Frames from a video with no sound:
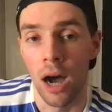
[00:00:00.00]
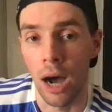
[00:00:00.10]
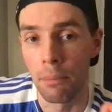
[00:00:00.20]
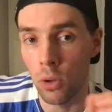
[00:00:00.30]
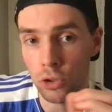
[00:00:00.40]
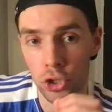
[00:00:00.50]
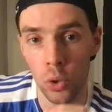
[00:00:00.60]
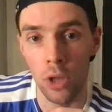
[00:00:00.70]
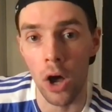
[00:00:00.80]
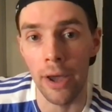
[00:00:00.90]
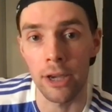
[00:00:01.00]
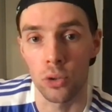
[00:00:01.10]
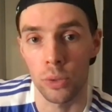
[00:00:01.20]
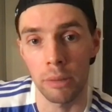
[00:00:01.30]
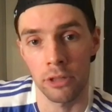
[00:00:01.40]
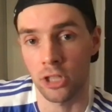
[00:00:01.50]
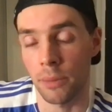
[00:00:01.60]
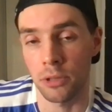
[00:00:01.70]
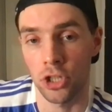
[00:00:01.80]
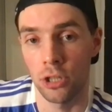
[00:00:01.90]
I'm not sure that I agree with the
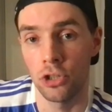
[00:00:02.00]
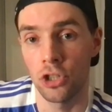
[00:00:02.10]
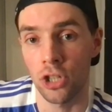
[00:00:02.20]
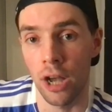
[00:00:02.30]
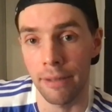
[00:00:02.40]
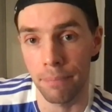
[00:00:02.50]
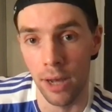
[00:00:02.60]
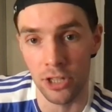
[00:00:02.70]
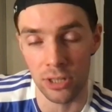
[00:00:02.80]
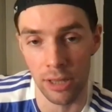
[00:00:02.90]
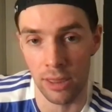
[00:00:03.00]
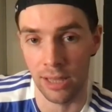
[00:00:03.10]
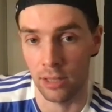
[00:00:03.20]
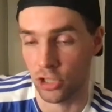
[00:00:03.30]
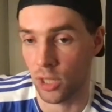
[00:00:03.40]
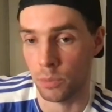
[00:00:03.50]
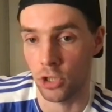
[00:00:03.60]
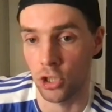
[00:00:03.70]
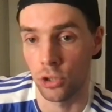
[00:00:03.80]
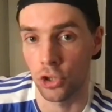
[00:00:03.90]
substitutions. I personally think that the
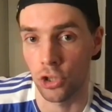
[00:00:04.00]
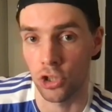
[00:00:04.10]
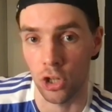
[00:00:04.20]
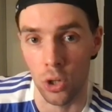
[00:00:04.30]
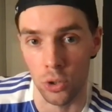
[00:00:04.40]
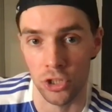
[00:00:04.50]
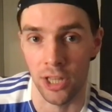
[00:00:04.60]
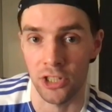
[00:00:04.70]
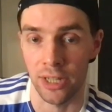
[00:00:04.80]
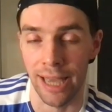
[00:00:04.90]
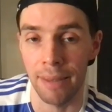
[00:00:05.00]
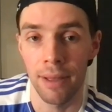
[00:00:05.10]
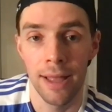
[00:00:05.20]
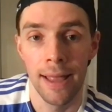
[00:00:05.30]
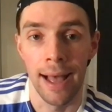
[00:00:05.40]
substitutions cost us the game.